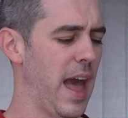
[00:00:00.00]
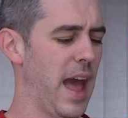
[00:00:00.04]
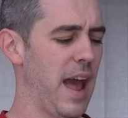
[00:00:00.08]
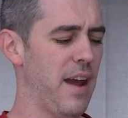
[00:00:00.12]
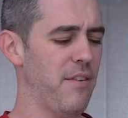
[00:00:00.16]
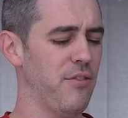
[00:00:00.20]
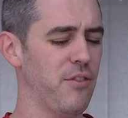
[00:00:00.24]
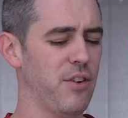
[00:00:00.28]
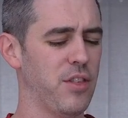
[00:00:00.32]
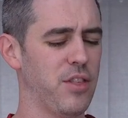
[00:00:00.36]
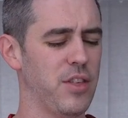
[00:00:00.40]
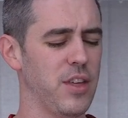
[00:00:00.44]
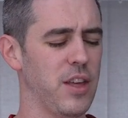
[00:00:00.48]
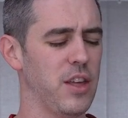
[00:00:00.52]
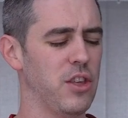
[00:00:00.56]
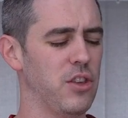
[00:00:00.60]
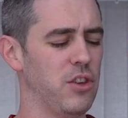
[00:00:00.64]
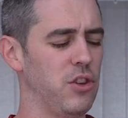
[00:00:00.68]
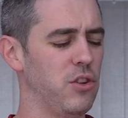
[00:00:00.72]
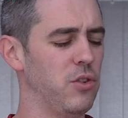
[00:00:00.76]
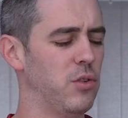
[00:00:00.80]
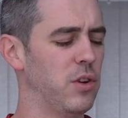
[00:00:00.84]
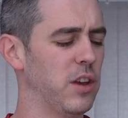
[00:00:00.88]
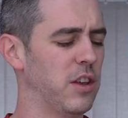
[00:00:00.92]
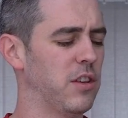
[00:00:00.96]
everything that
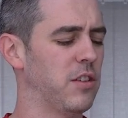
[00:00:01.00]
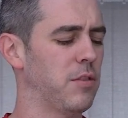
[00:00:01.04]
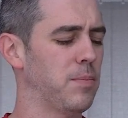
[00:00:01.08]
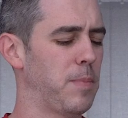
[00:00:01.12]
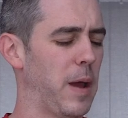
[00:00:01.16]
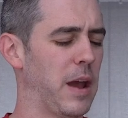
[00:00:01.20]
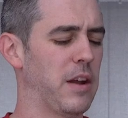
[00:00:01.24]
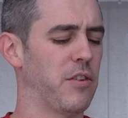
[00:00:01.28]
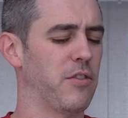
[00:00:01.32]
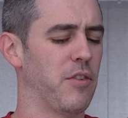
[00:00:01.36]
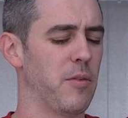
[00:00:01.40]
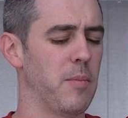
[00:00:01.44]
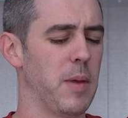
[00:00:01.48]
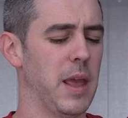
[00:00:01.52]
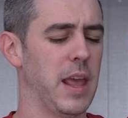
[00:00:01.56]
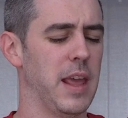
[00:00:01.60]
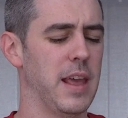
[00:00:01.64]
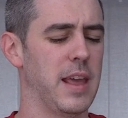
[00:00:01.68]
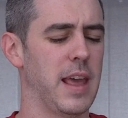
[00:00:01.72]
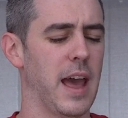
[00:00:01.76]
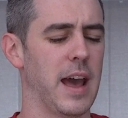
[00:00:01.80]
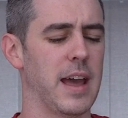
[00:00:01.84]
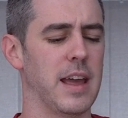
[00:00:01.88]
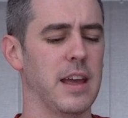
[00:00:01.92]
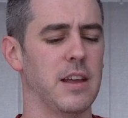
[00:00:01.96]
you'd expect from
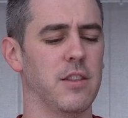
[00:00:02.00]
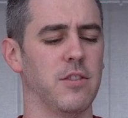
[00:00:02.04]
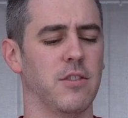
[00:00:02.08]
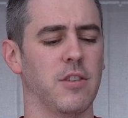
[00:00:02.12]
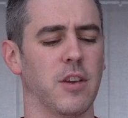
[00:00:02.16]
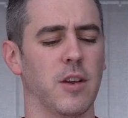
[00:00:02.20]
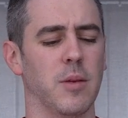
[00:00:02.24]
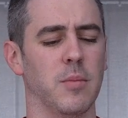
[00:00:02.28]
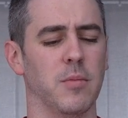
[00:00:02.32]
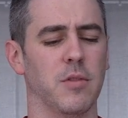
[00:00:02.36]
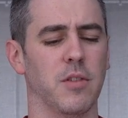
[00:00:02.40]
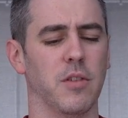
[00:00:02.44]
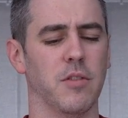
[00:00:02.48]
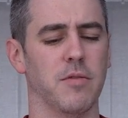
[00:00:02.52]
EK in terms